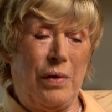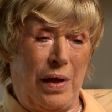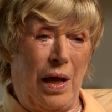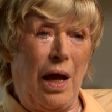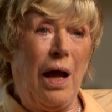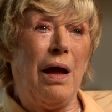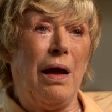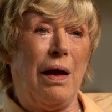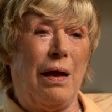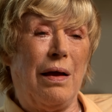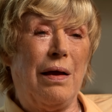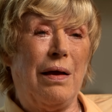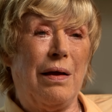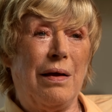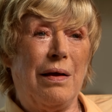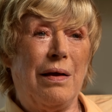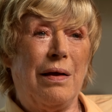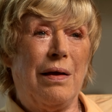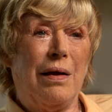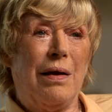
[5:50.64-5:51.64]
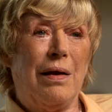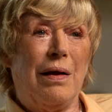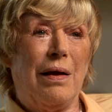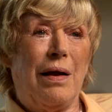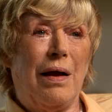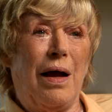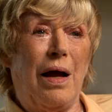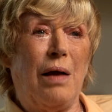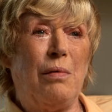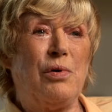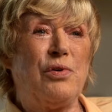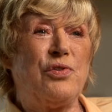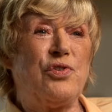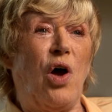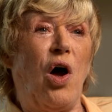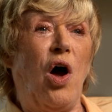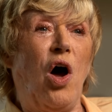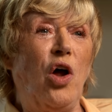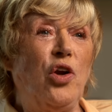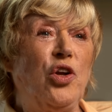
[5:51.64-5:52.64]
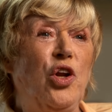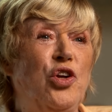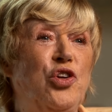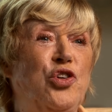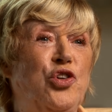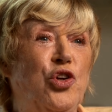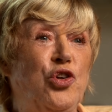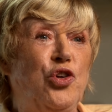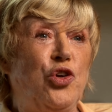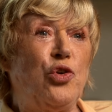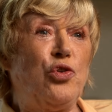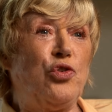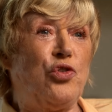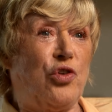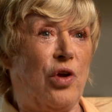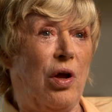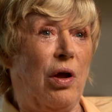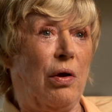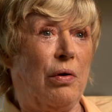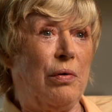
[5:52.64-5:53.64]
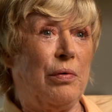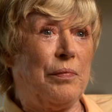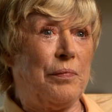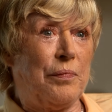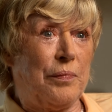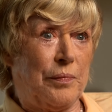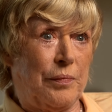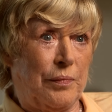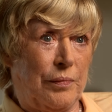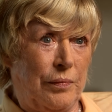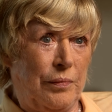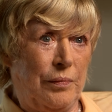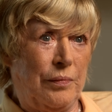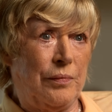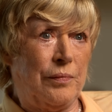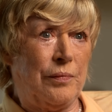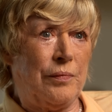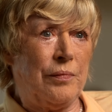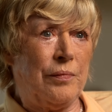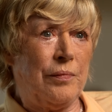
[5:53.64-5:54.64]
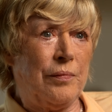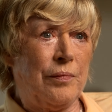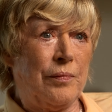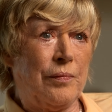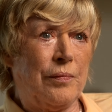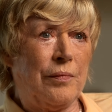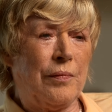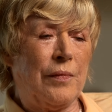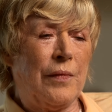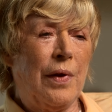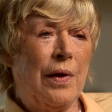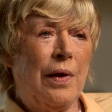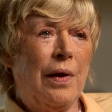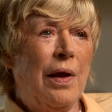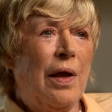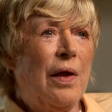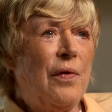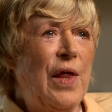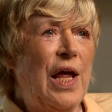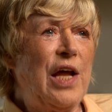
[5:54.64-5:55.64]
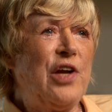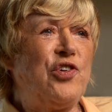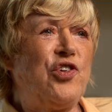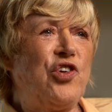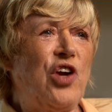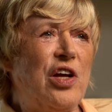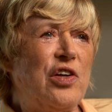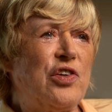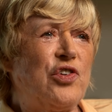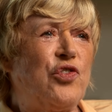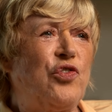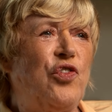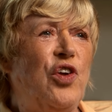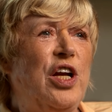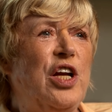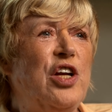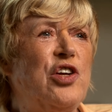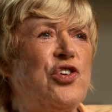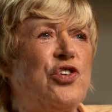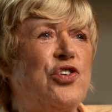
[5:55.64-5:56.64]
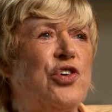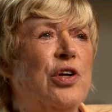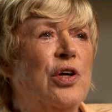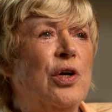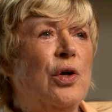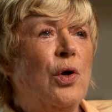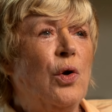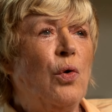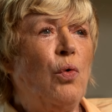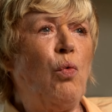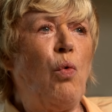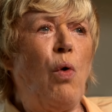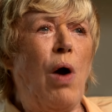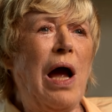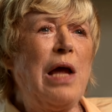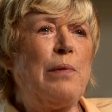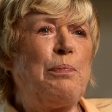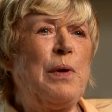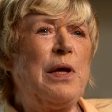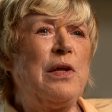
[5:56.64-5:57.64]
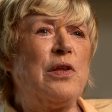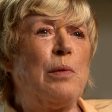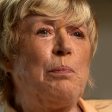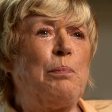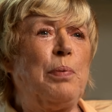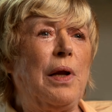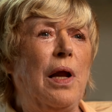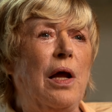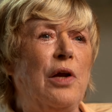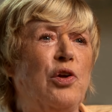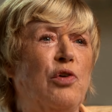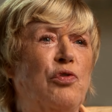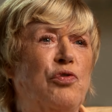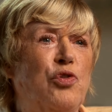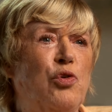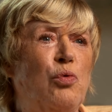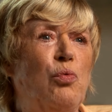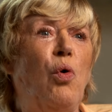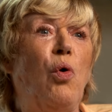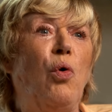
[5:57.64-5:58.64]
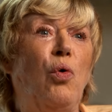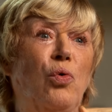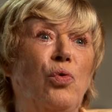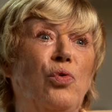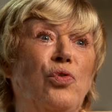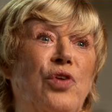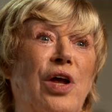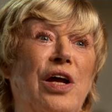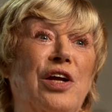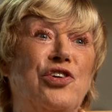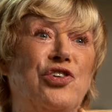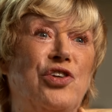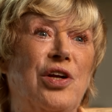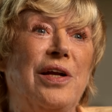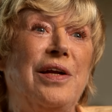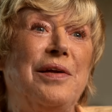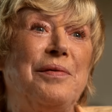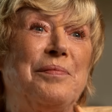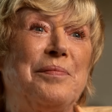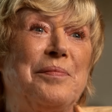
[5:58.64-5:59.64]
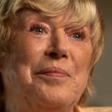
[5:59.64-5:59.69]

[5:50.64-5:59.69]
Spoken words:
Yeah. I was honoured to do so. Mm. They just finished wiping the blood off the walls, actually.